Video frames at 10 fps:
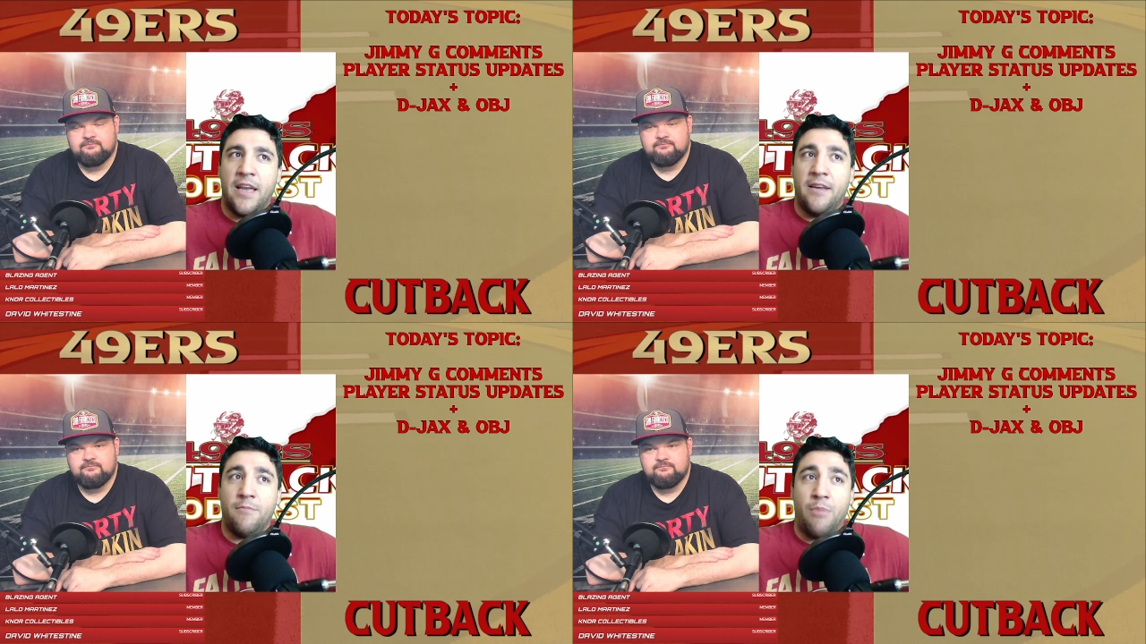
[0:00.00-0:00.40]

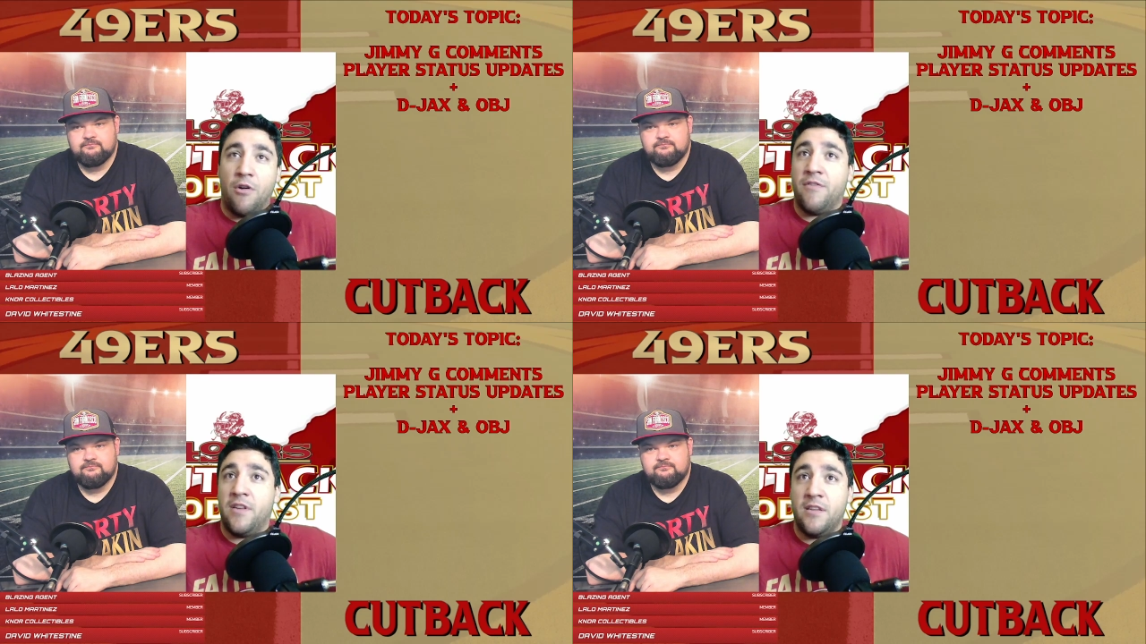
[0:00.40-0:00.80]
Speaker 1: and
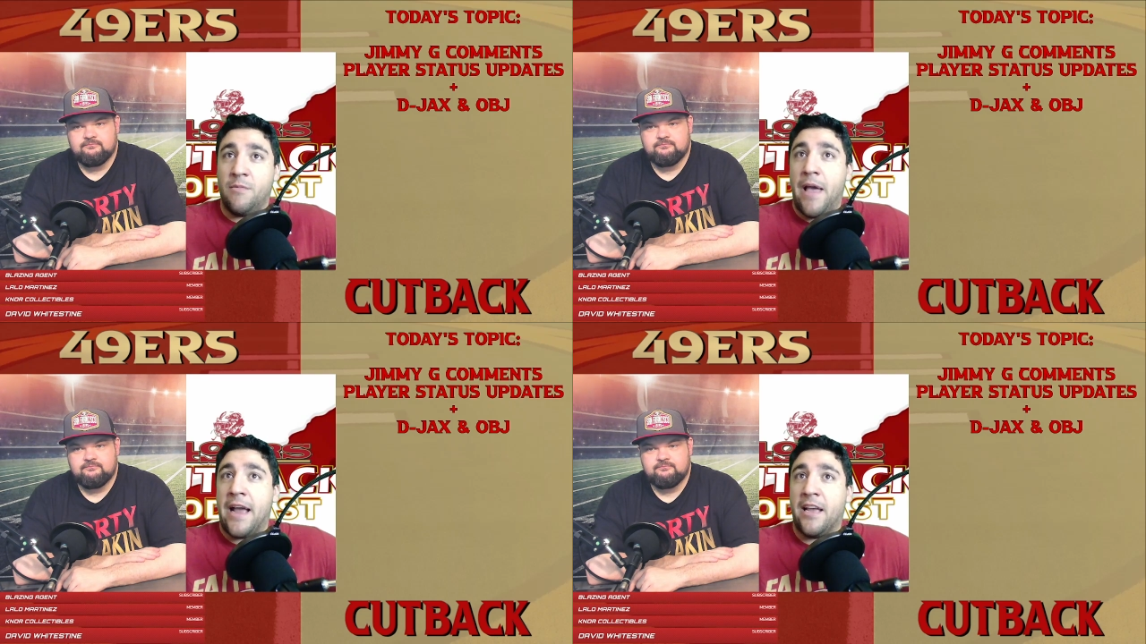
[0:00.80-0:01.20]
part of it is
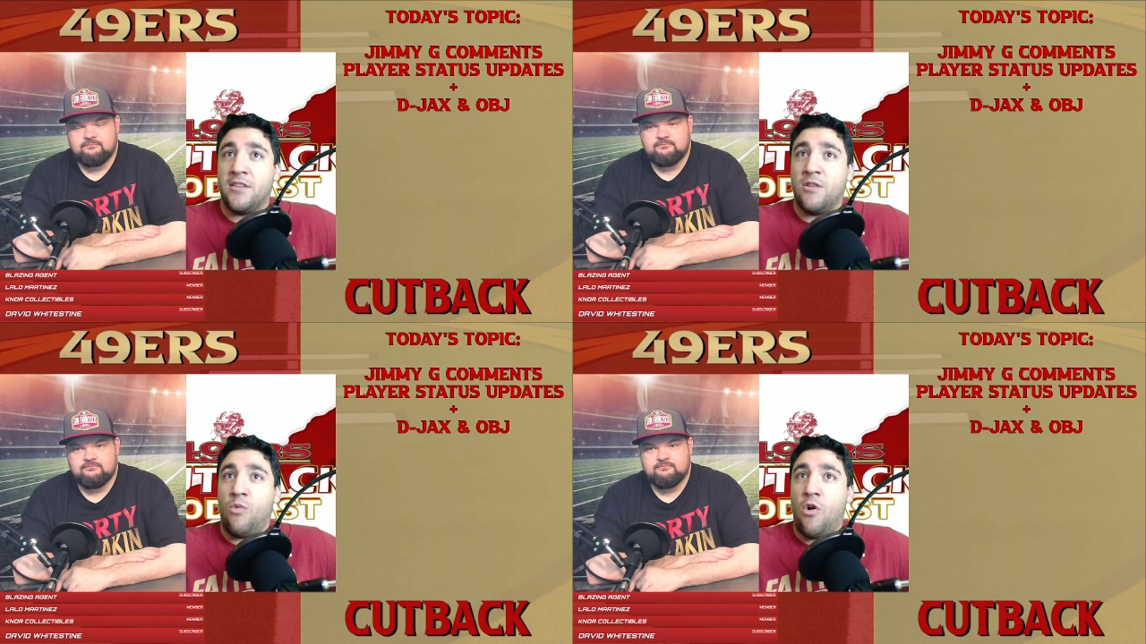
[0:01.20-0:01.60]
the back
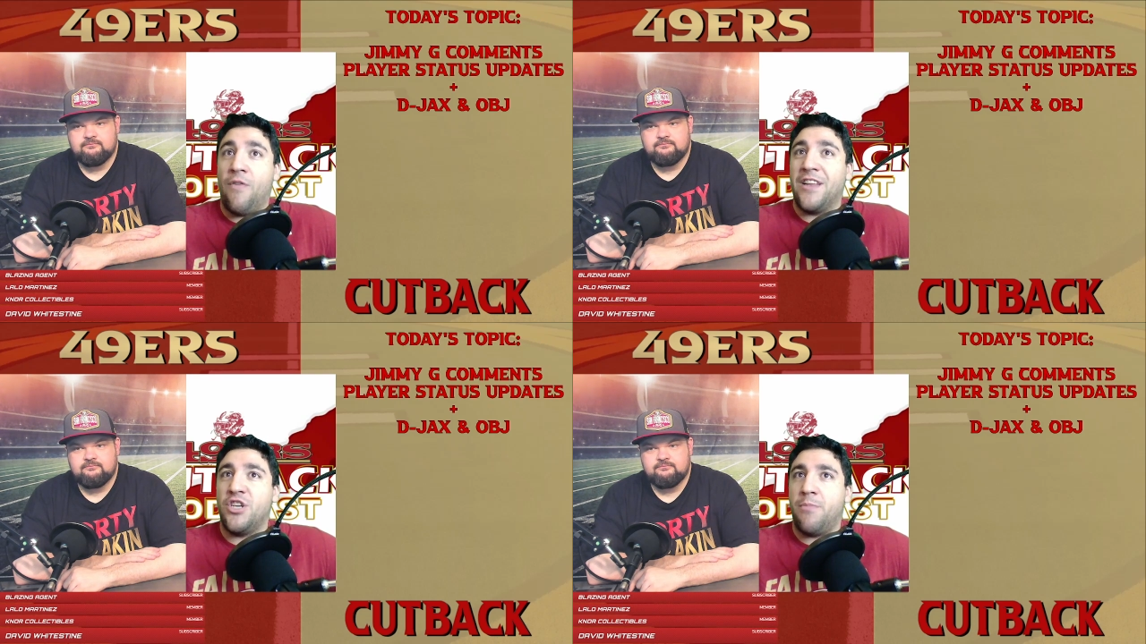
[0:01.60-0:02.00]
against the wall
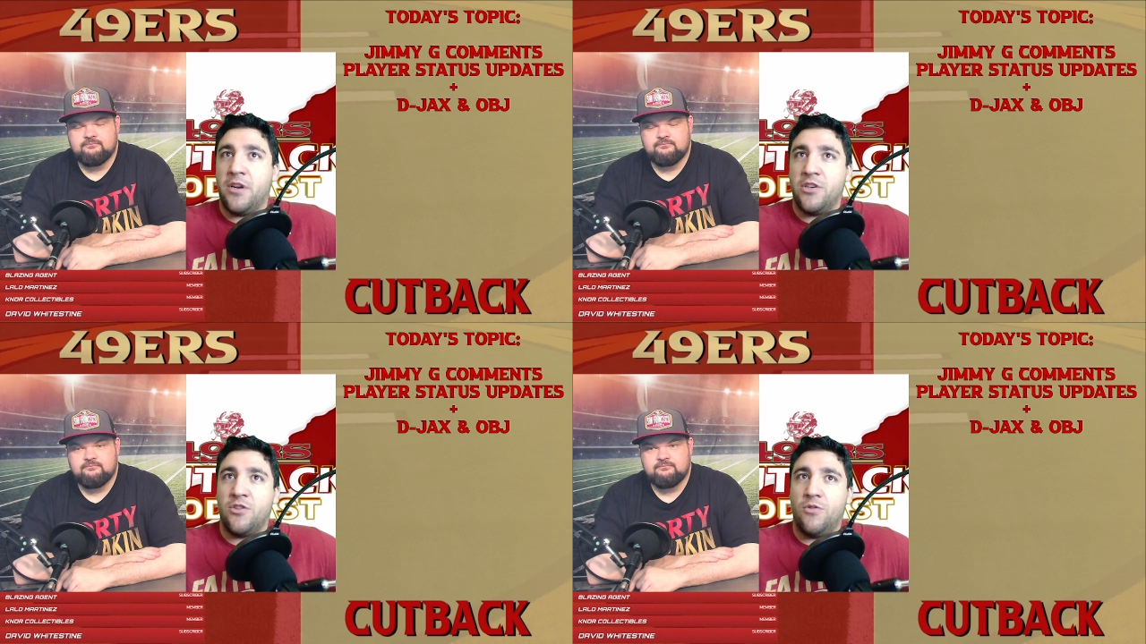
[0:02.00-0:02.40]
and that chip
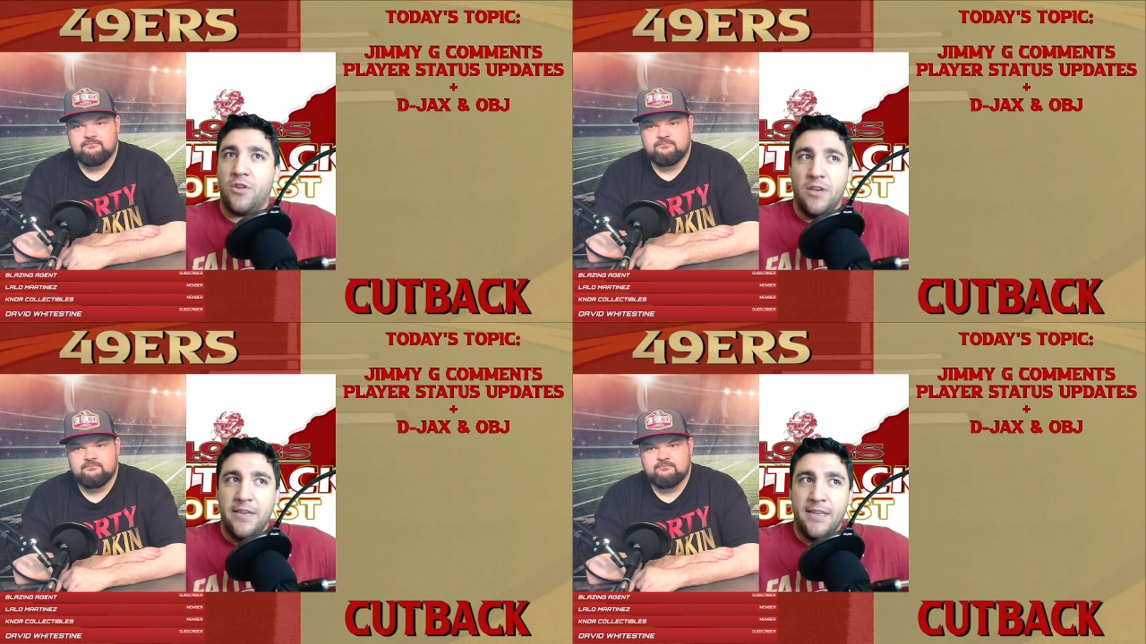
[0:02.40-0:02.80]
on his
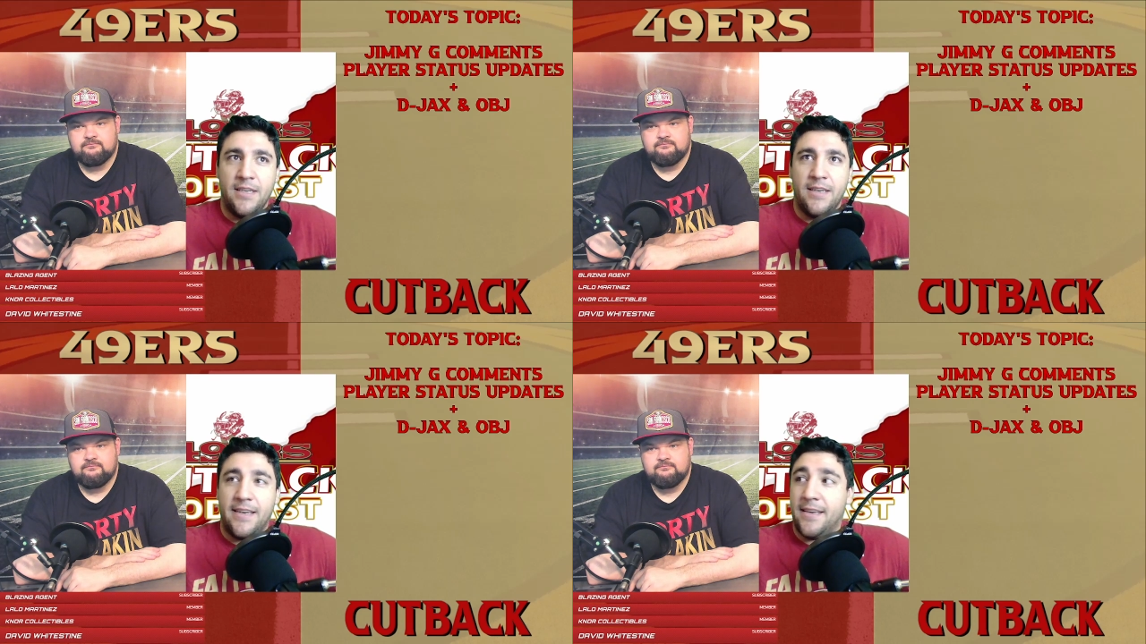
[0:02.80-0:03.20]
shoulder,
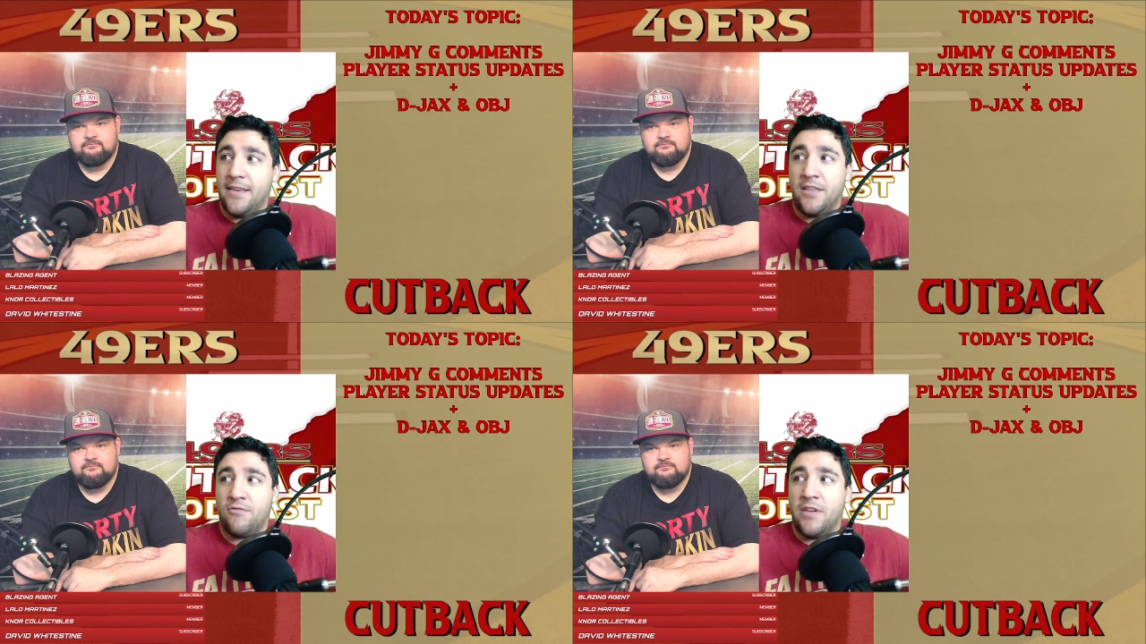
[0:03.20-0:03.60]

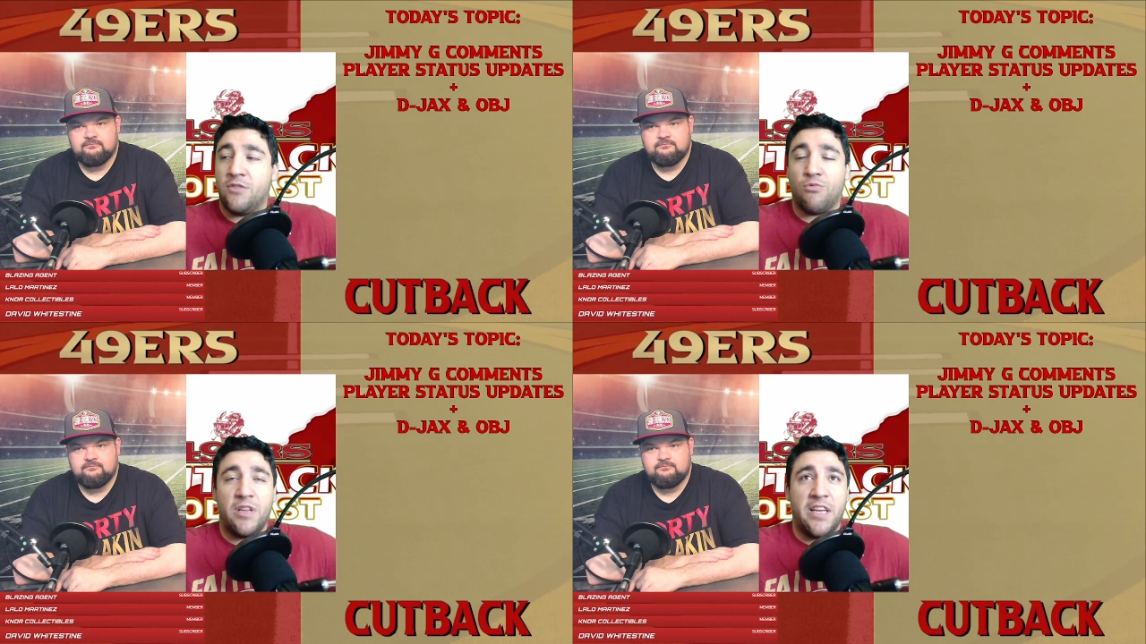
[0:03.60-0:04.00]

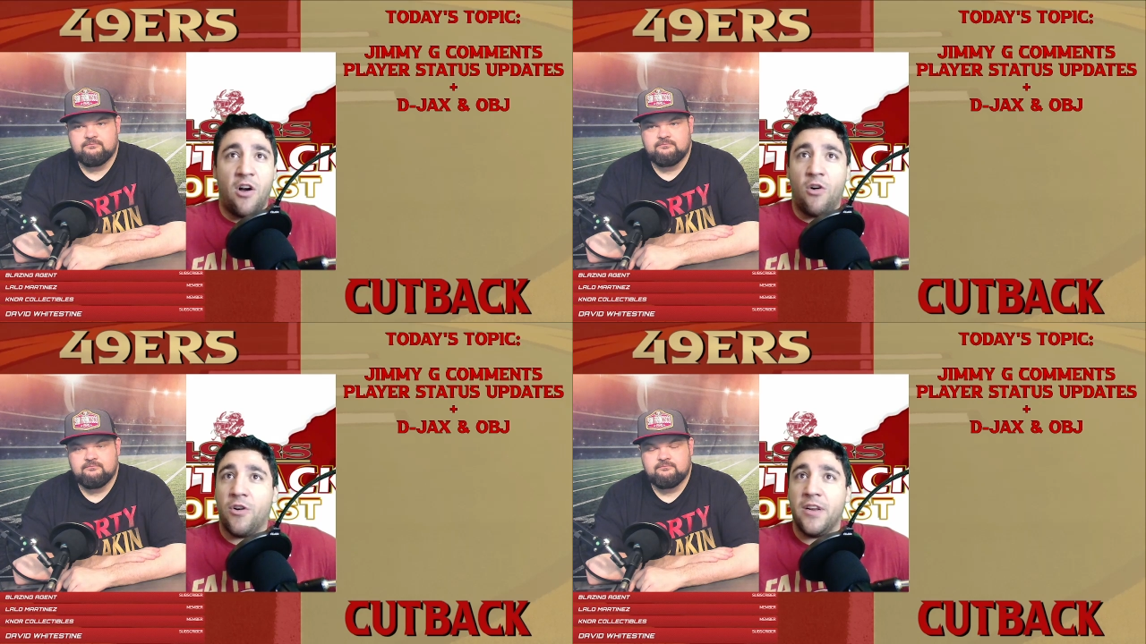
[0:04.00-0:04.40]
it's really
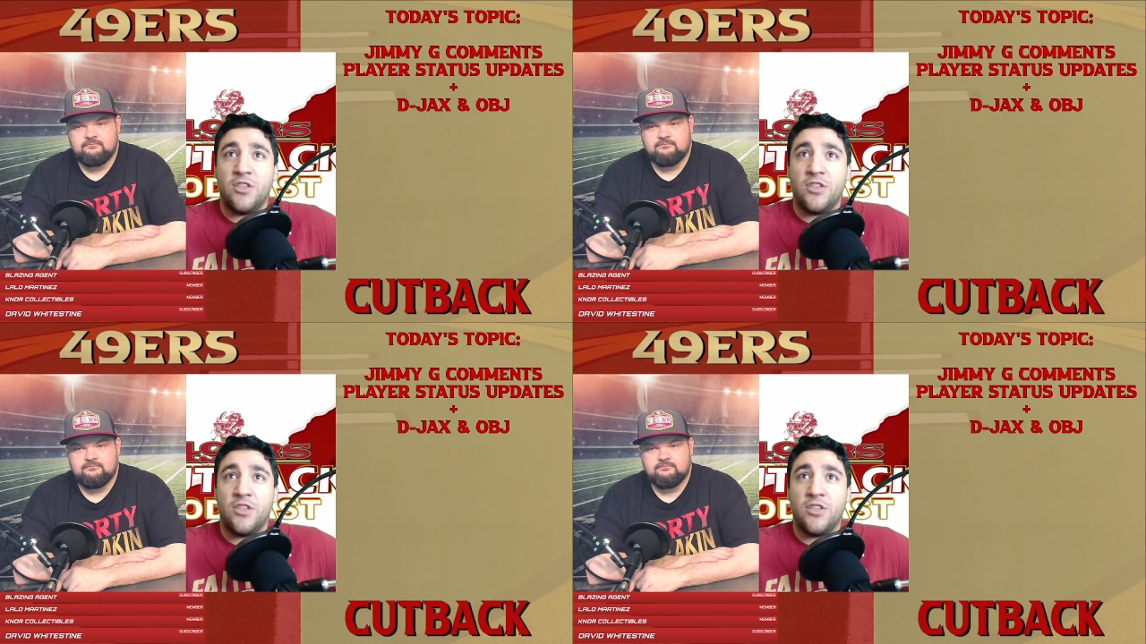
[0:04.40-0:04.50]
hard.